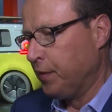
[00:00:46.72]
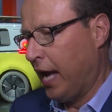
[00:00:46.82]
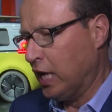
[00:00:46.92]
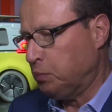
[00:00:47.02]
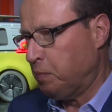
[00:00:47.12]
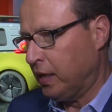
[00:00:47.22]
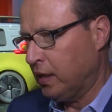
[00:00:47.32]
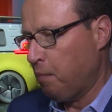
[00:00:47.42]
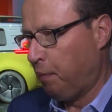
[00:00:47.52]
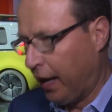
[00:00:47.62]
has
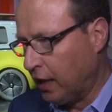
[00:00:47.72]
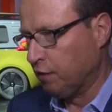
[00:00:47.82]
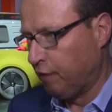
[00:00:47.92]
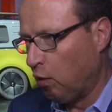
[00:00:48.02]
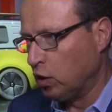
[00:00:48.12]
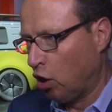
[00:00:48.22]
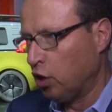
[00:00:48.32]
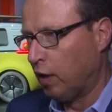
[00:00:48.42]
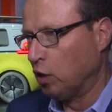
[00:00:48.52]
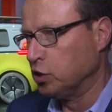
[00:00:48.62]
been a part of our
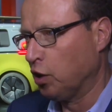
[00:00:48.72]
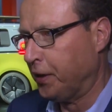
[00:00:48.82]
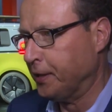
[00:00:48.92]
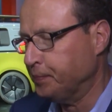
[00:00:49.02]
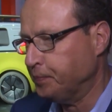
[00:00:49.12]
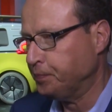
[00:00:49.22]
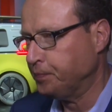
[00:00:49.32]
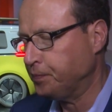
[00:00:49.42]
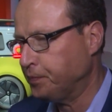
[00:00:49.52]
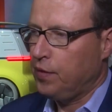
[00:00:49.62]
turnaround story.
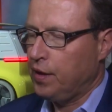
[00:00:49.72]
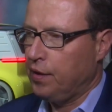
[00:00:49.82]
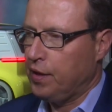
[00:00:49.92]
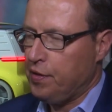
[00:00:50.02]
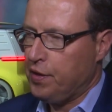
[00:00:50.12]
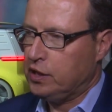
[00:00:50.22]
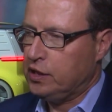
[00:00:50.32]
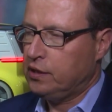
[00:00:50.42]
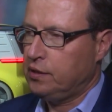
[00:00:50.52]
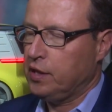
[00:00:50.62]
The, the,
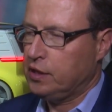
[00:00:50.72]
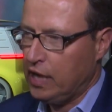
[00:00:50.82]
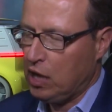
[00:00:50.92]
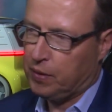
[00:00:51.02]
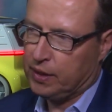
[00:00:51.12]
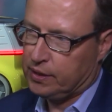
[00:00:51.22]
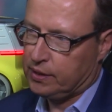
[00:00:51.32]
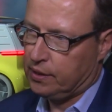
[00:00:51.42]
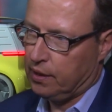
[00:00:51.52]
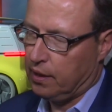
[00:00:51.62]
the, the
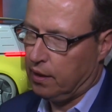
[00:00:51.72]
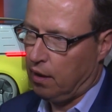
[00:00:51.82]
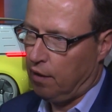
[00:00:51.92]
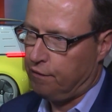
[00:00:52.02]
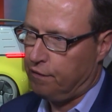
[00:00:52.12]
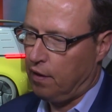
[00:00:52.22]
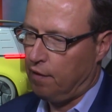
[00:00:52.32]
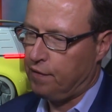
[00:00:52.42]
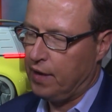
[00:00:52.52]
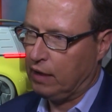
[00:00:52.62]
sequence uh, of,
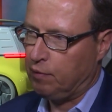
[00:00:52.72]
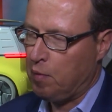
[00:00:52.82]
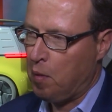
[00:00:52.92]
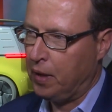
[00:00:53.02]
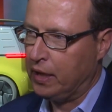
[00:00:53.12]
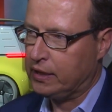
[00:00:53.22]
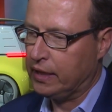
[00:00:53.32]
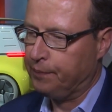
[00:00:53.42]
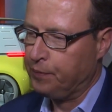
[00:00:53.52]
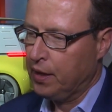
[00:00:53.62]
of electric
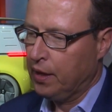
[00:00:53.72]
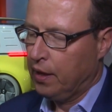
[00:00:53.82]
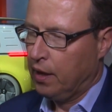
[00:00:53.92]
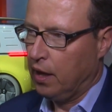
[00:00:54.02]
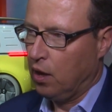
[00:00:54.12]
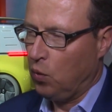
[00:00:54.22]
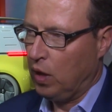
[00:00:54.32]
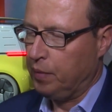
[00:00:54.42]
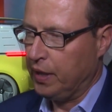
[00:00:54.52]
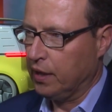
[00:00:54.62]
mobility uh,
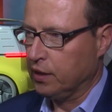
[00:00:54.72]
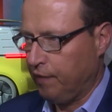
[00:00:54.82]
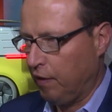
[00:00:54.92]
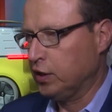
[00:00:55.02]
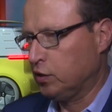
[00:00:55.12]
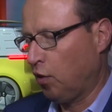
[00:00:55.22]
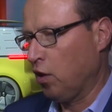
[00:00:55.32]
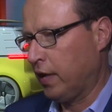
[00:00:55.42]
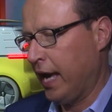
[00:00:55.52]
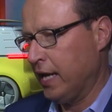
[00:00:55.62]
will be a very
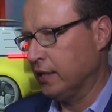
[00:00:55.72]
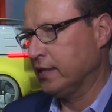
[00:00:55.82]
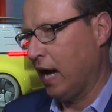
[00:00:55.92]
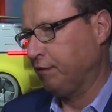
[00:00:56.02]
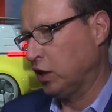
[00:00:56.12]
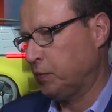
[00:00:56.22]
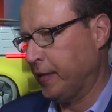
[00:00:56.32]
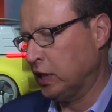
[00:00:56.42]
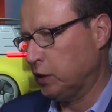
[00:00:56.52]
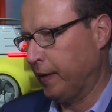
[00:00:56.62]
strong cadence after
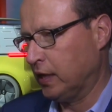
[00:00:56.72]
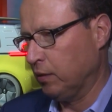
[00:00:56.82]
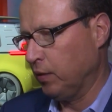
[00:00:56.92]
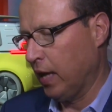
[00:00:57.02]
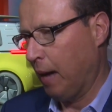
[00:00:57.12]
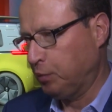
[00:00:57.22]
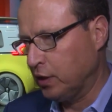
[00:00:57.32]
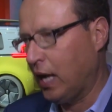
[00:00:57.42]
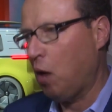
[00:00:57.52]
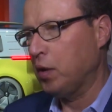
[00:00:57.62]
2020. We up
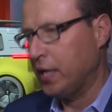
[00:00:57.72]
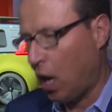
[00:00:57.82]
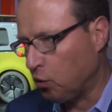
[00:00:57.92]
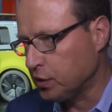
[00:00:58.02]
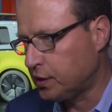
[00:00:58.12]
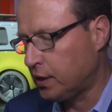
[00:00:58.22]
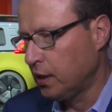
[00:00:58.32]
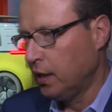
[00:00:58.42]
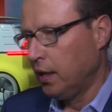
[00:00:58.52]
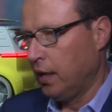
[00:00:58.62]
to now announced
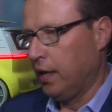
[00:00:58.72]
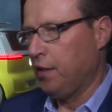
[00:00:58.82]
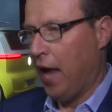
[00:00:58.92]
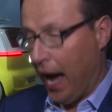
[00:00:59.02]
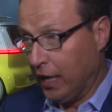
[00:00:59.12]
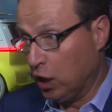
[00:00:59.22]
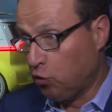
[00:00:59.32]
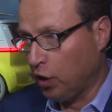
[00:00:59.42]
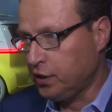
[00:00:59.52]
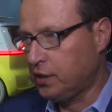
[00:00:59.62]
uh, the ID
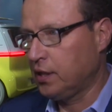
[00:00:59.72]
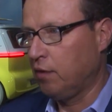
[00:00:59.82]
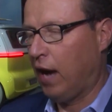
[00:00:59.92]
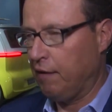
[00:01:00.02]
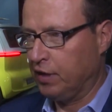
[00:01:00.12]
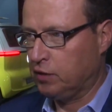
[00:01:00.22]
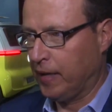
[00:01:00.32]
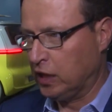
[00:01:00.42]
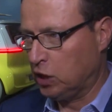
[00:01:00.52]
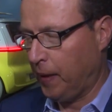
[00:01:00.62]
Crozz arriving
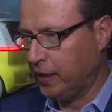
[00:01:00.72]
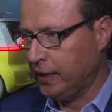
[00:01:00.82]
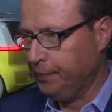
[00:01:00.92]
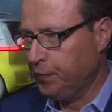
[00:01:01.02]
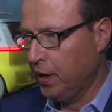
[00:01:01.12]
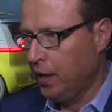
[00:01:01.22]
2020